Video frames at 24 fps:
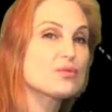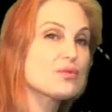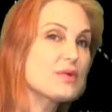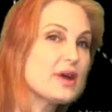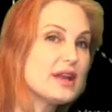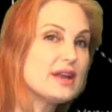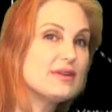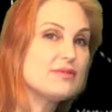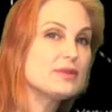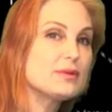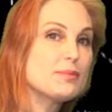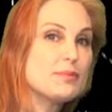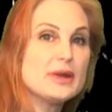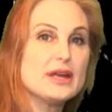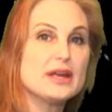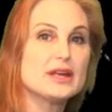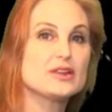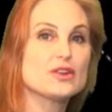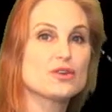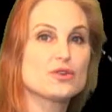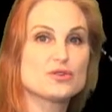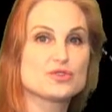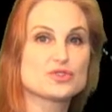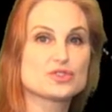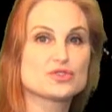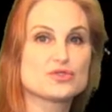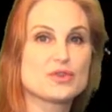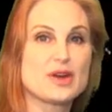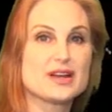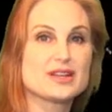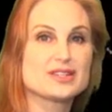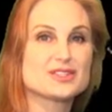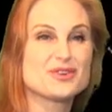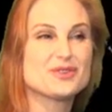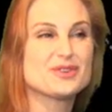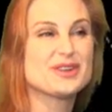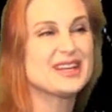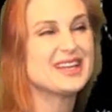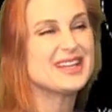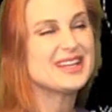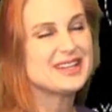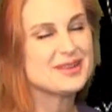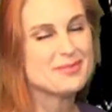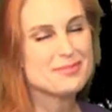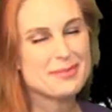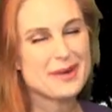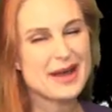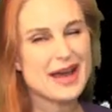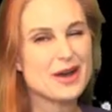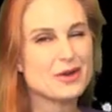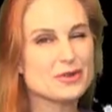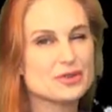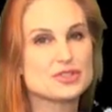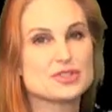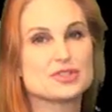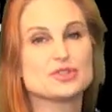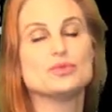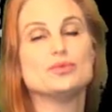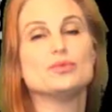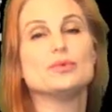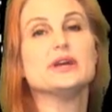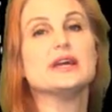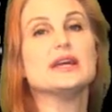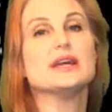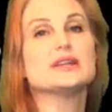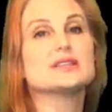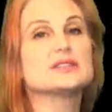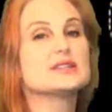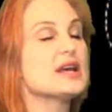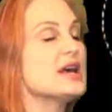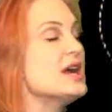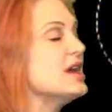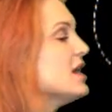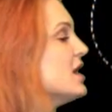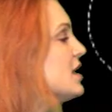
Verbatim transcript: ready to be in the Earth strike zone in about 2 weeks.